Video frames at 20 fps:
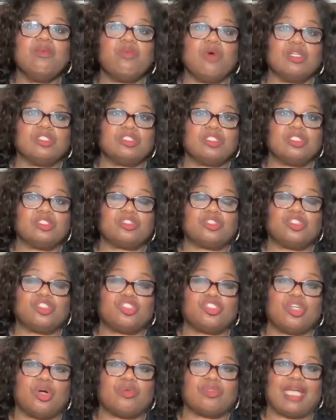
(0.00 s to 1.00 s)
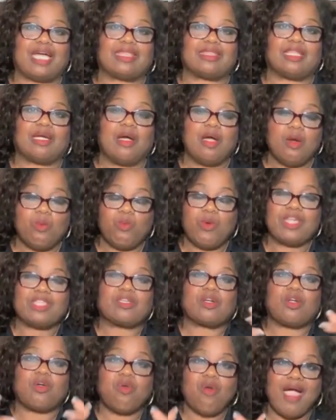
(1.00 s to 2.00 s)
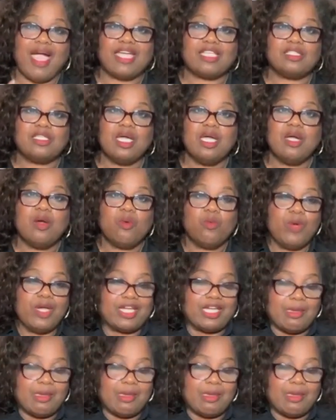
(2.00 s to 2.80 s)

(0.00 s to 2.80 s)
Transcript: He wants us to show that the, with Christ,